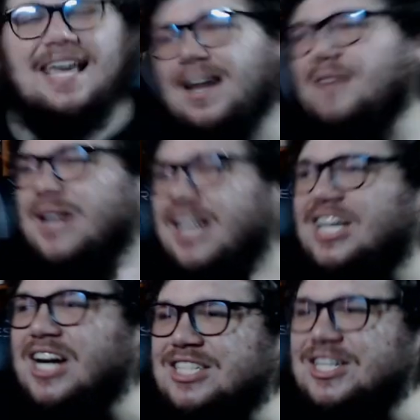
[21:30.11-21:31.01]
and I'm going to
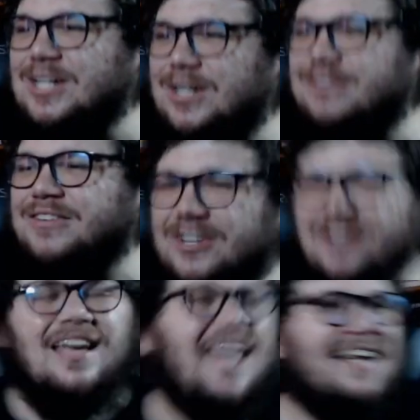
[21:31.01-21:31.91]
gush all over her,
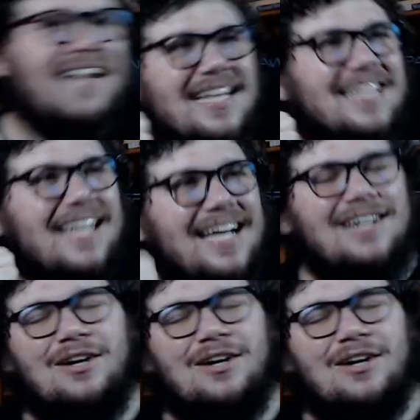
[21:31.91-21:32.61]
and la la la.